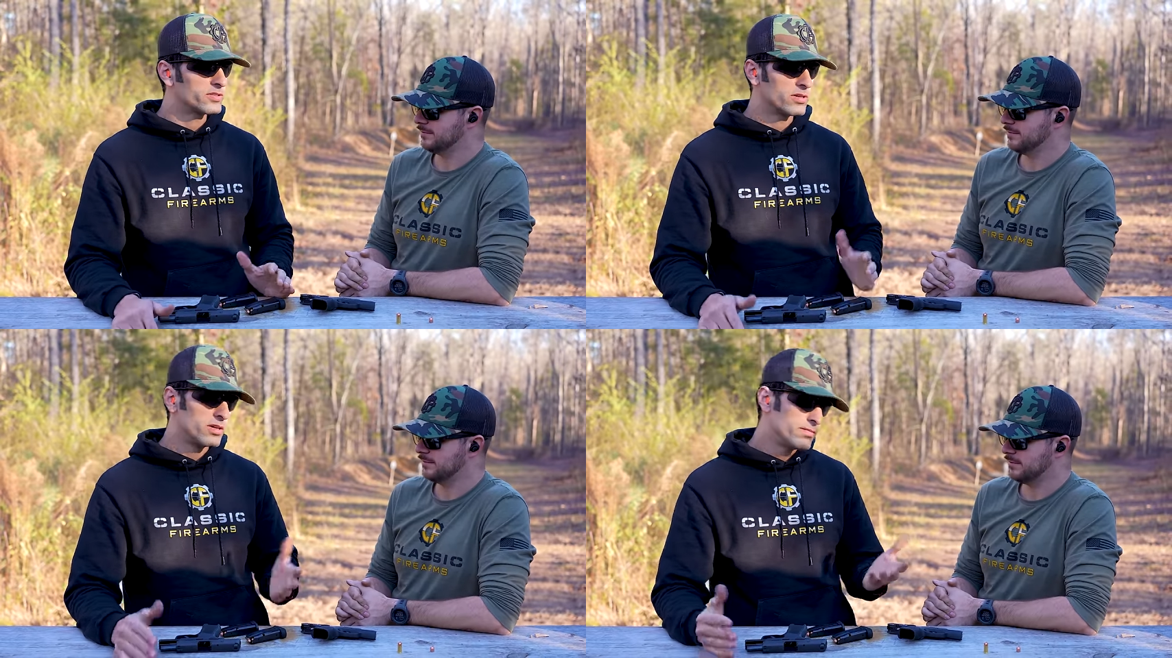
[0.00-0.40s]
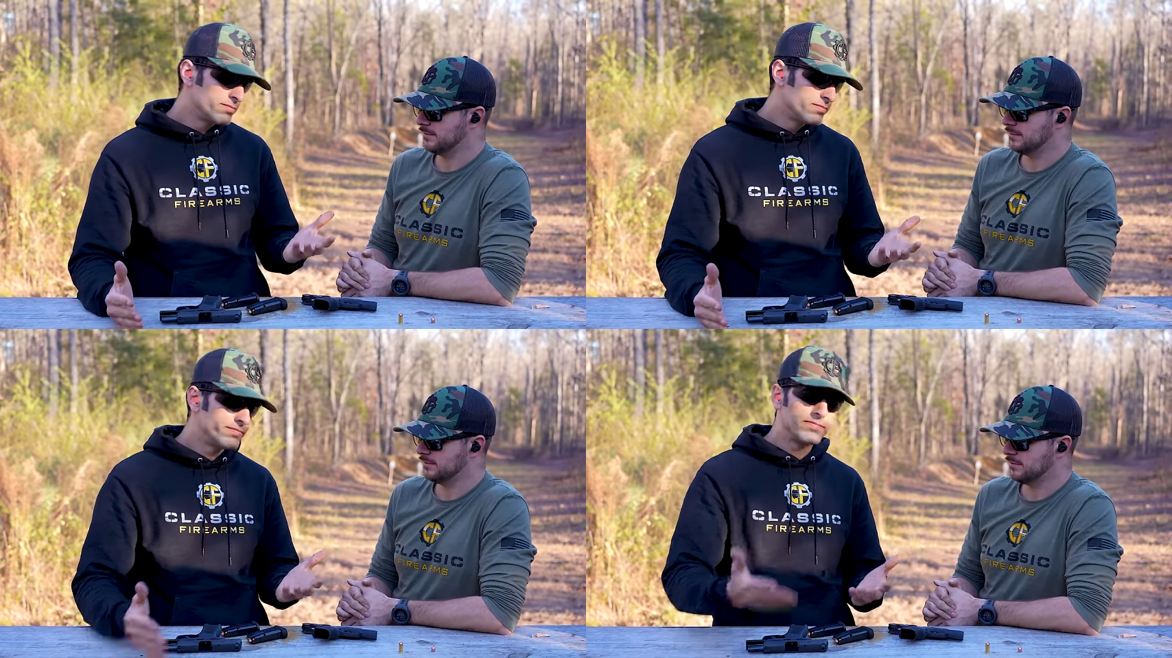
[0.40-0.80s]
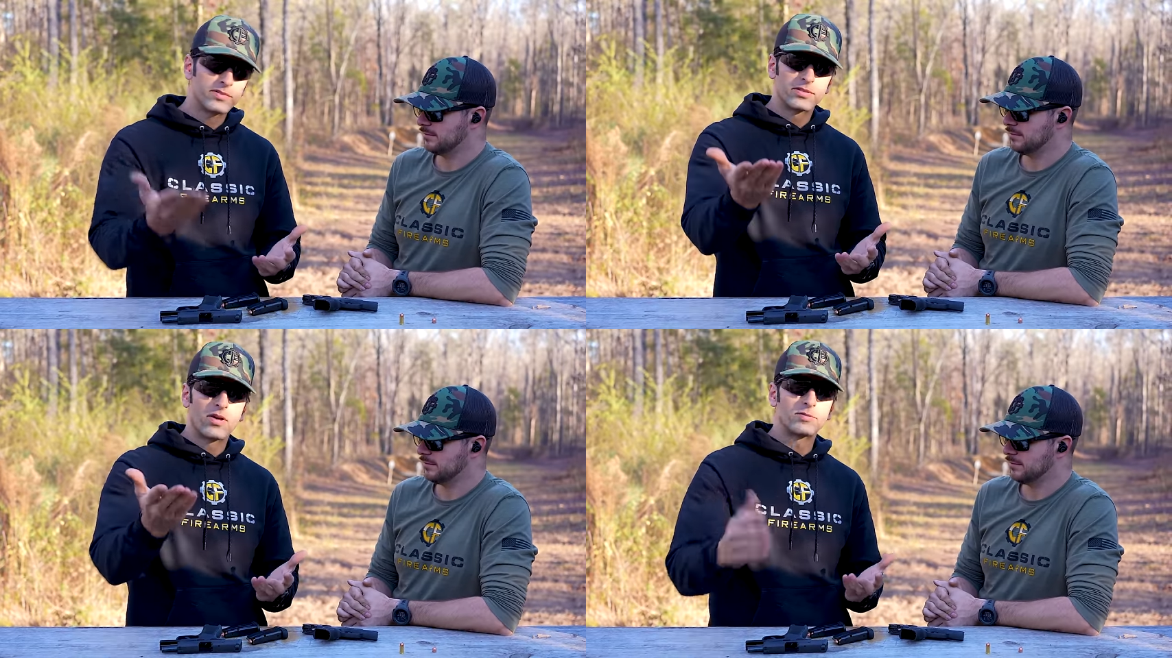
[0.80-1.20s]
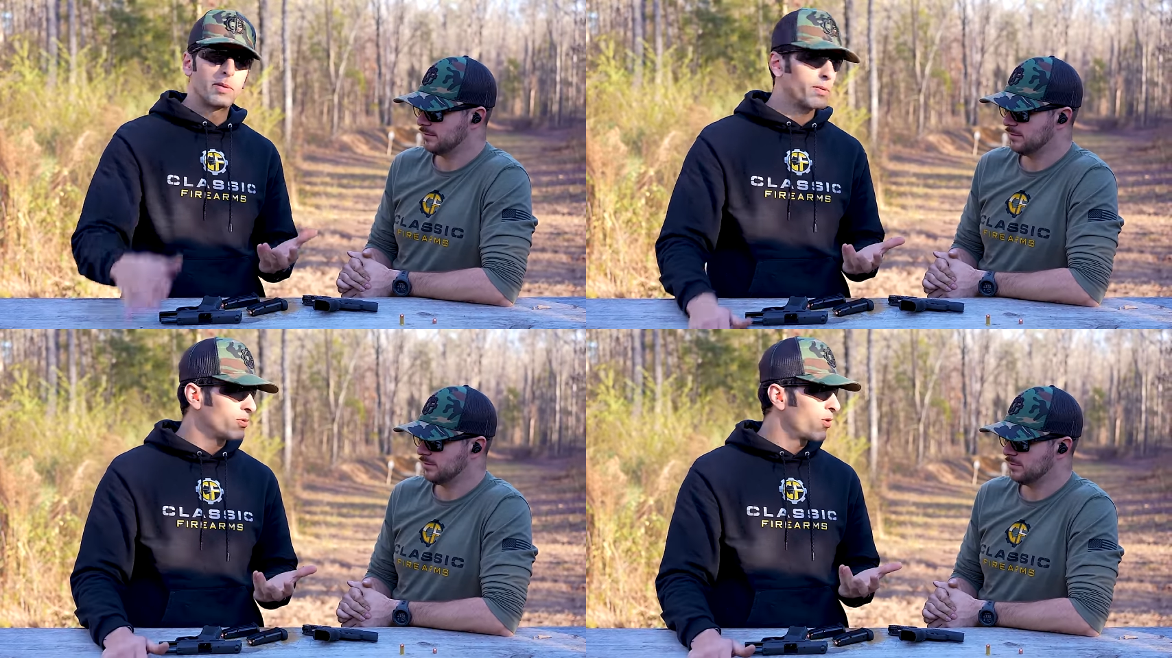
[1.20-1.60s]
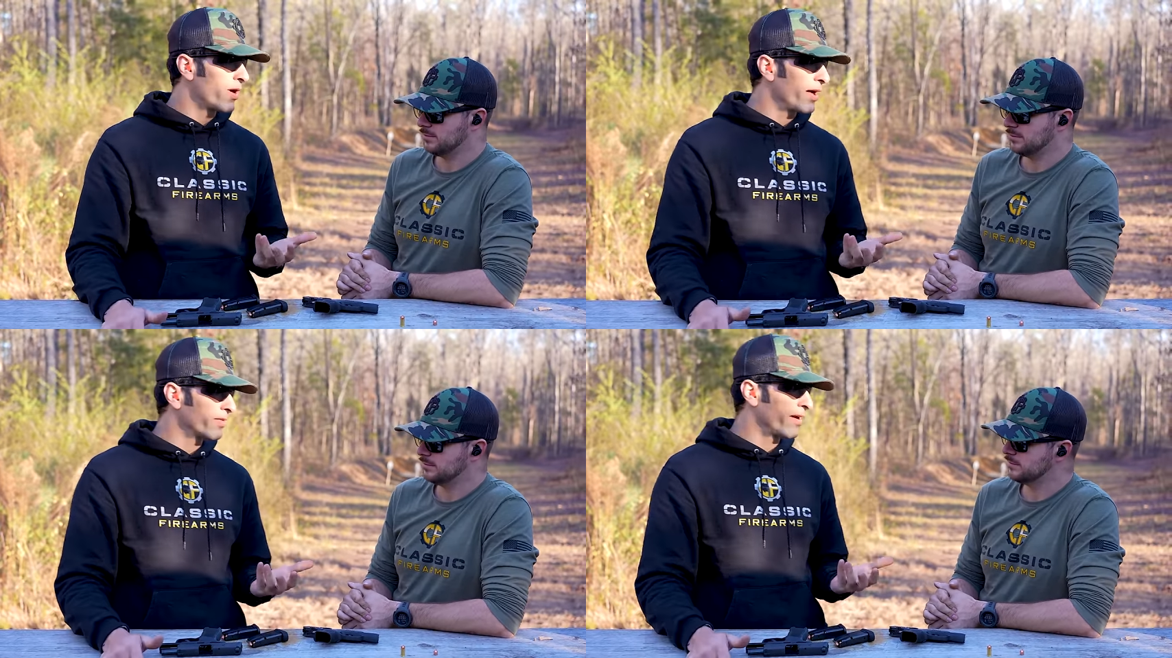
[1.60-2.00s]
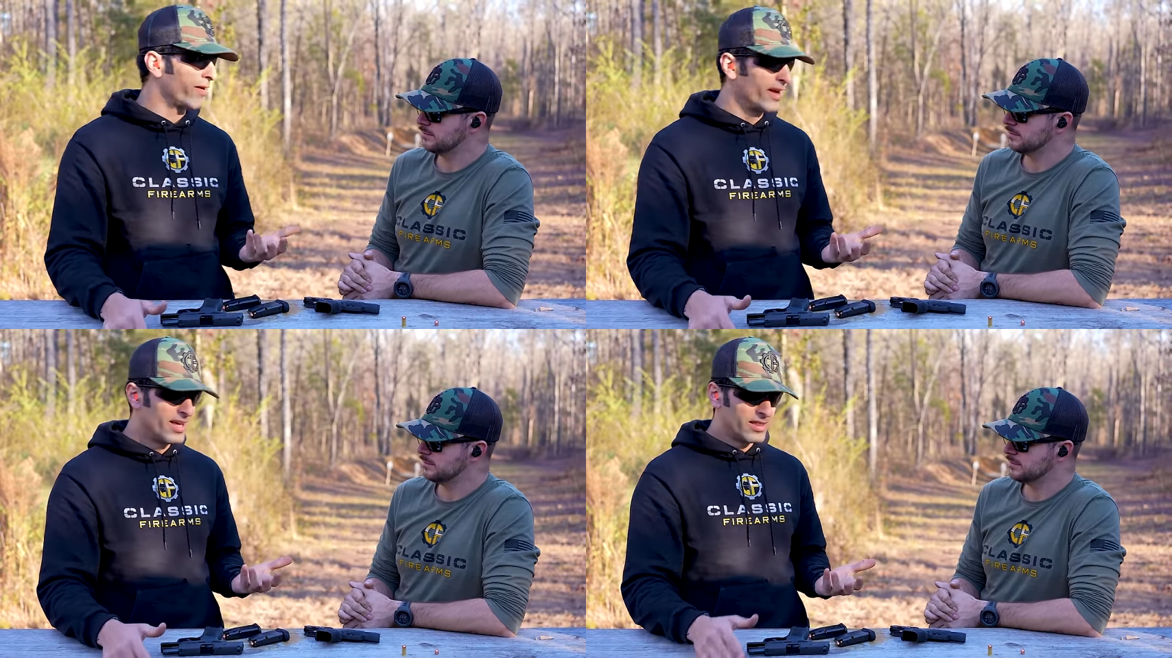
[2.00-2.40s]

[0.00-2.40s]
Speaker 1: So those people who are out there,